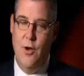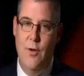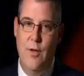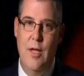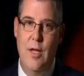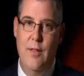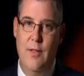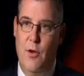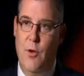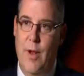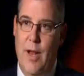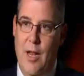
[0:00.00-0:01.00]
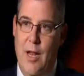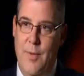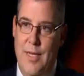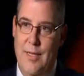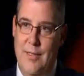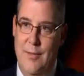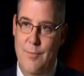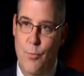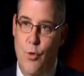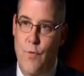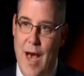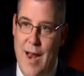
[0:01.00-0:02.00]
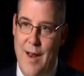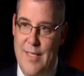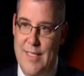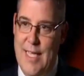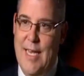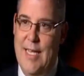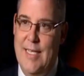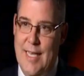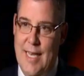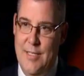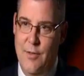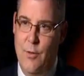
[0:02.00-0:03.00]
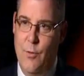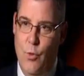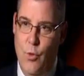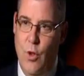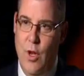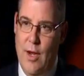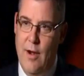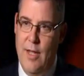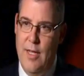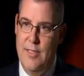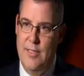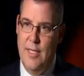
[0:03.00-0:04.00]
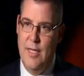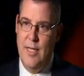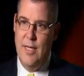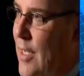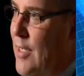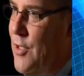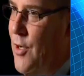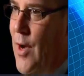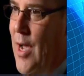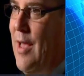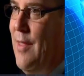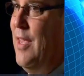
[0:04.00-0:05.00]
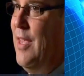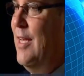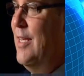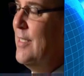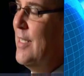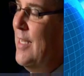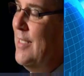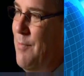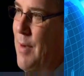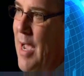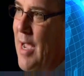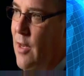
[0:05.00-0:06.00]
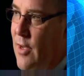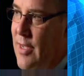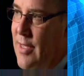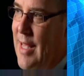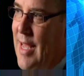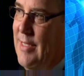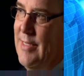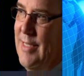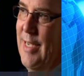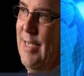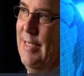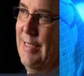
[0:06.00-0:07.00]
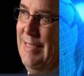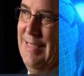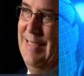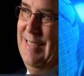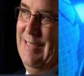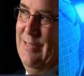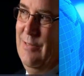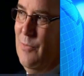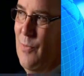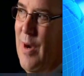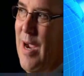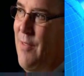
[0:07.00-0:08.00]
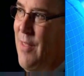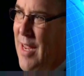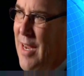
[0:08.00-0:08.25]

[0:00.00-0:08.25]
you know, the criminal element move out of the cities and into the rural areas. So I think you just got to step back and look at that and say, why are they